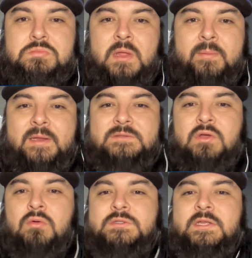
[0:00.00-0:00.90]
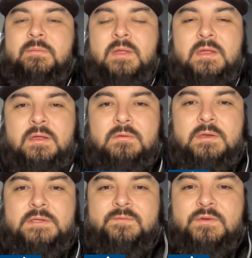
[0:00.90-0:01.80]
maybe told him
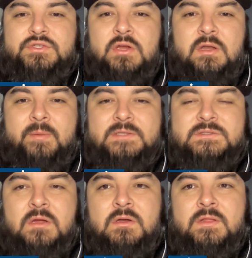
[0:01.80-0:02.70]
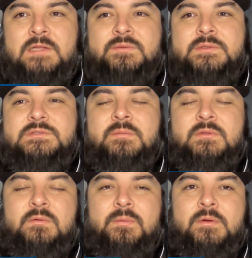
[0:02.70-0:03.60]
he's for sure going to be a starter. That's what some
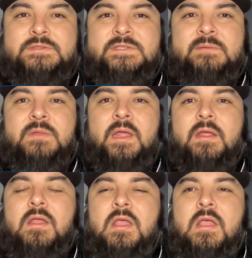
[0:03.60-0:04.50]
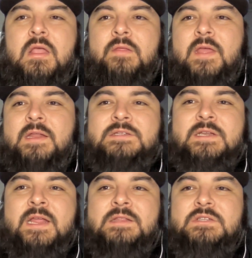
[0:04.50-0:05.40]
of the reports seem like, that he's
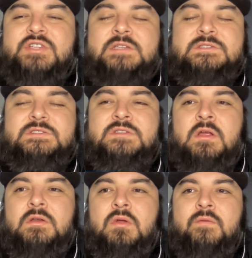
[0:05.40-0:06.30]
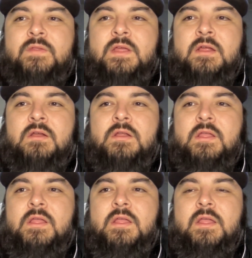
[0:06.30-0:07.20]
going to get the chance to start over there.
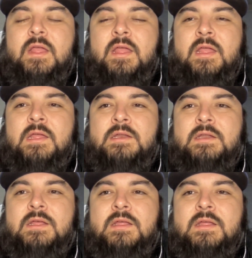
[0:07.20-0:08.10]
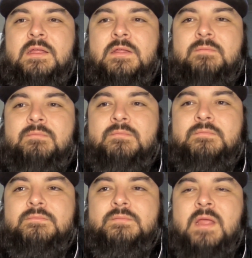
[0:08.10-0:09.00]
And
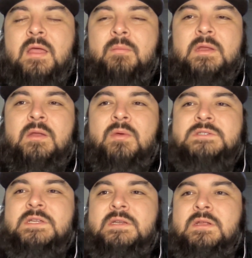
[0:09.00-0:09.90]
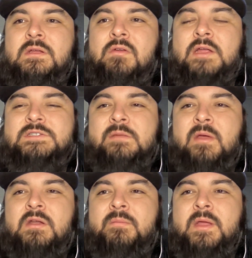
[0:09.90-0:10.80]
yeah, I mean, it wasn't a crazy
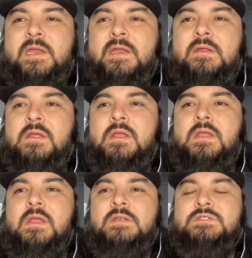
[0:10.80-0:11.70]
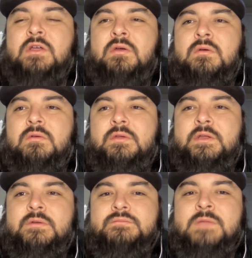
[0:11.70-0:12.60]
amount of money. So,
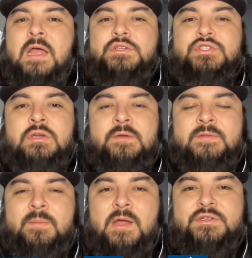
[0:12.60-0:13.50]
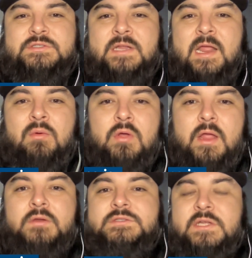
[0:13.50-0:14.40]
you know, not sure if the Padres said, hey, we'll
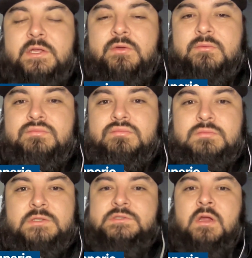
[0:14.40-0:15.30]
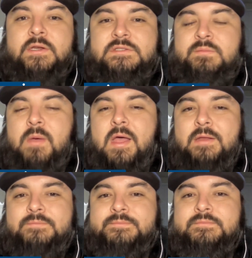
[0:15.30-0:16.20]
guarantee you a starting
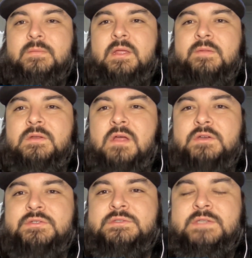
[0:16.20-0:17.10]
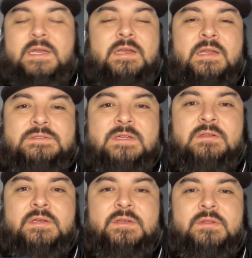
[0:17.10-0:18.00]
spot, and the Dodgers didn't
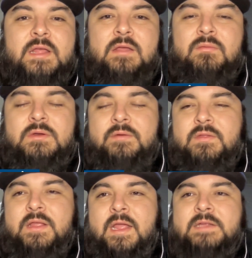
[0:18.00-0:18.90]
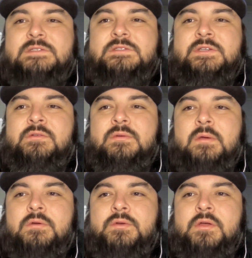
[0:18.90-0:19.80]
necessarily do that. Whatever the case, you know,
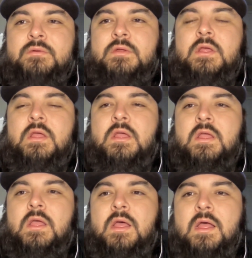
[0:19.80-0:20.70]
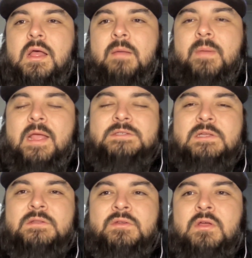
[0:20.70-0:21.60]
I don't know. But yeah,
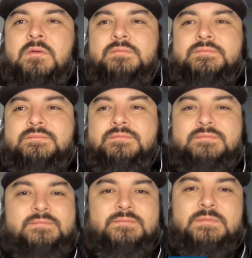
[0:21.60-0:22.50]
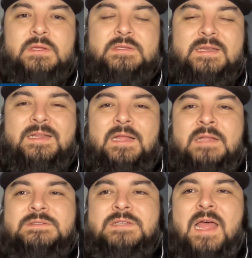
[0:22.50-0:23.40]
Seth Lugo,
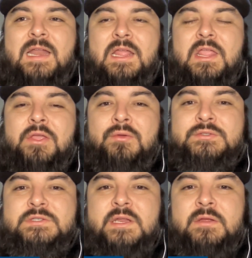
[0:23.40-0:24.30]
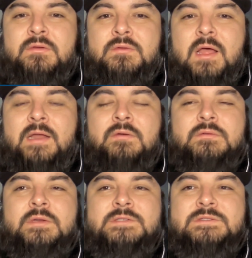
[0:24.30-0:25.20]
it's not a huge deal. I
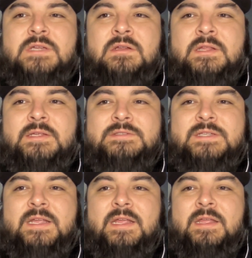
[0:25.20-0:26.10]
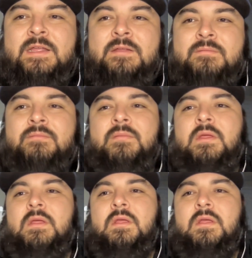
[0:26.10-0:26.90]
don't necessarily see him